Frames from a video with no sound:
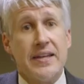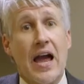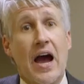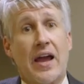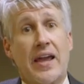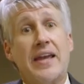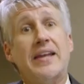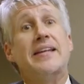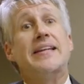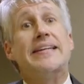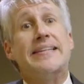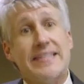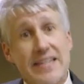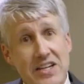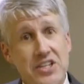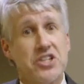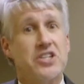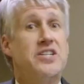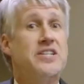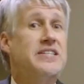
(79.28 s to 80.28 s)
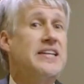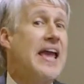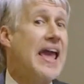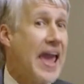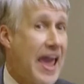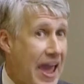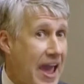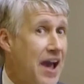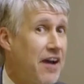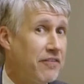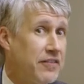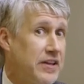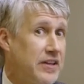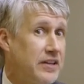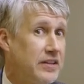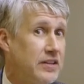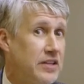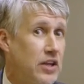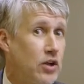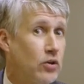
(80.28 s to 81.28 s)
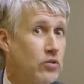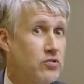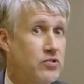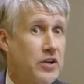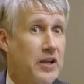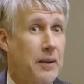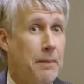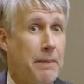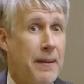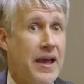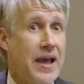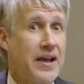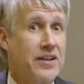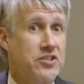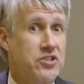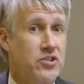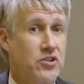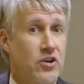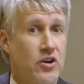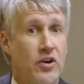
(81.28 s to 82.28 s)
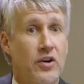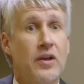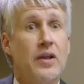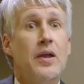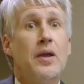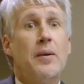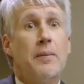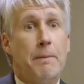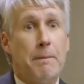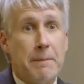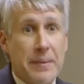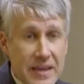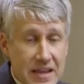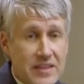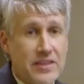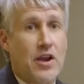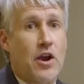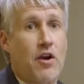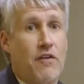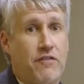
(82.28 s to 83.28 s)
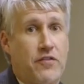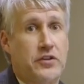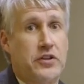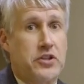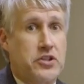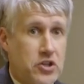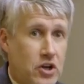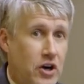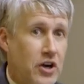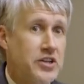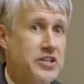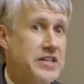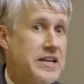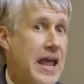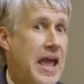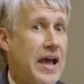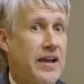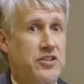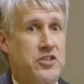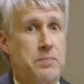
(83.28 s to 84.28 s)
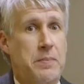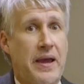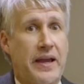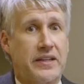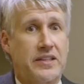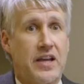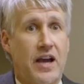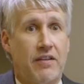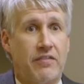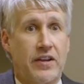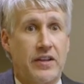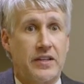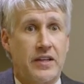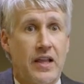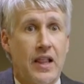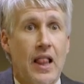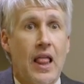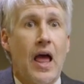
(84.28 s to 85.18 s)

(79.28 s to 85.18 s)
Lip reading: Now, in addition to having the ultra capacitor be there for the charging aspect of it,